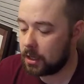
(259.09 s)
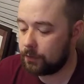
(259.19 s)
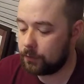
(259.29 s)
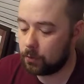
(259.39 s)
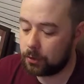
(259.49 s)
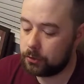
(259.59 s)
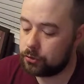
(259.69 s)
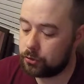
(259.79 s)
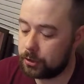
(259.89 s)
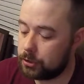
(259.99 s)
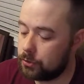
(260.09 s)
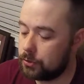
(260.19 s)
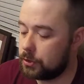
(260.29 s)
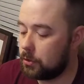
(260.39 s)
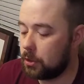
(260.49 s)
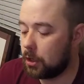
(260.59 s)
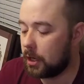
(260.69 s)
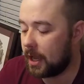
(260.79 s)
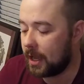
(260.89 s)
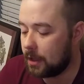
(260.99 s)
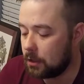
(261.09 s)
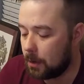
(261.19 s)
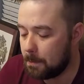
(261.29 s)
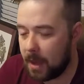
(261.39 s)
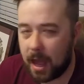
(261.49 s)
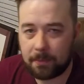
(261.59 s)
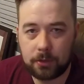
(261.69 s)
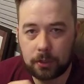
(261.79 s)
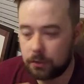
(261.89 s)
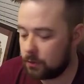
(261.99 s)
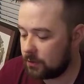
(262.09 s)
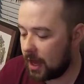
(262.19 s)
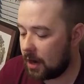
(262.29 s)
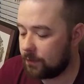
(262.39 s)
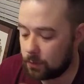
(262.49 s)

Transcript: If you want to do traditional sonar and a map, you can do that.